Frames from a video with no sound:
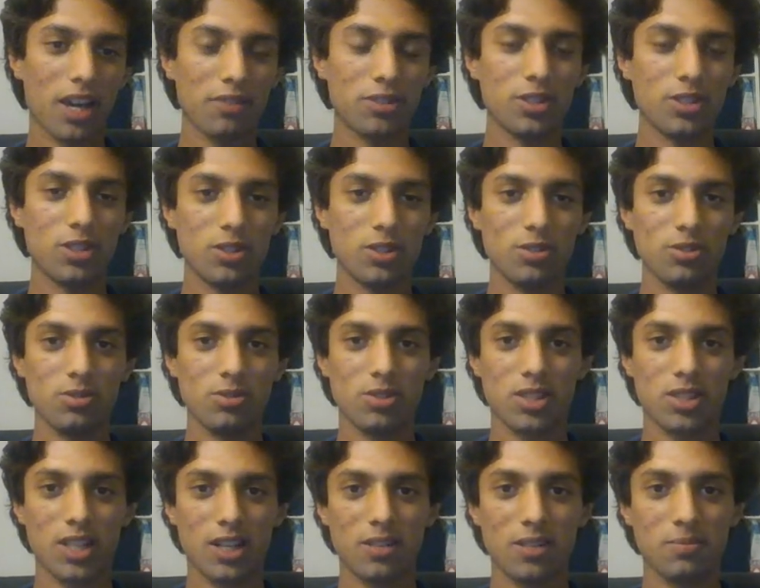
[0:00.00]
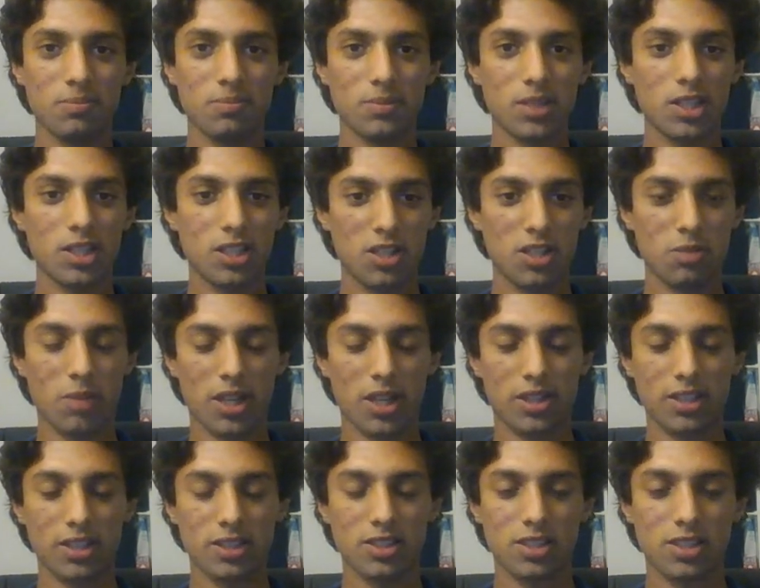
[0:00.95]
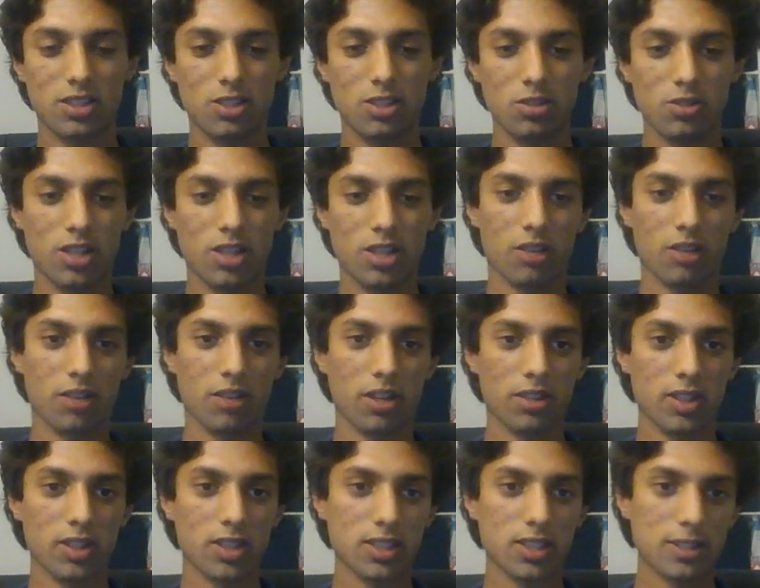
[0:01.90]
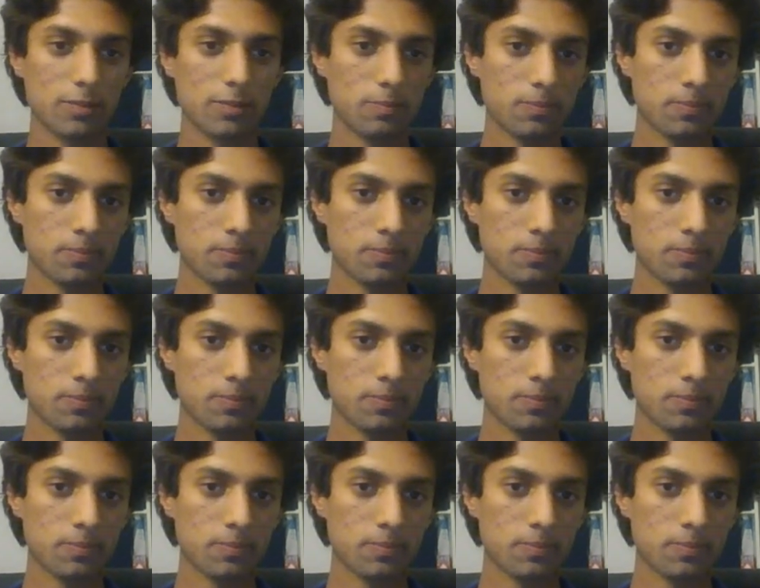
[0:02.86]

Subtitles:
have to do some new methods to get around this.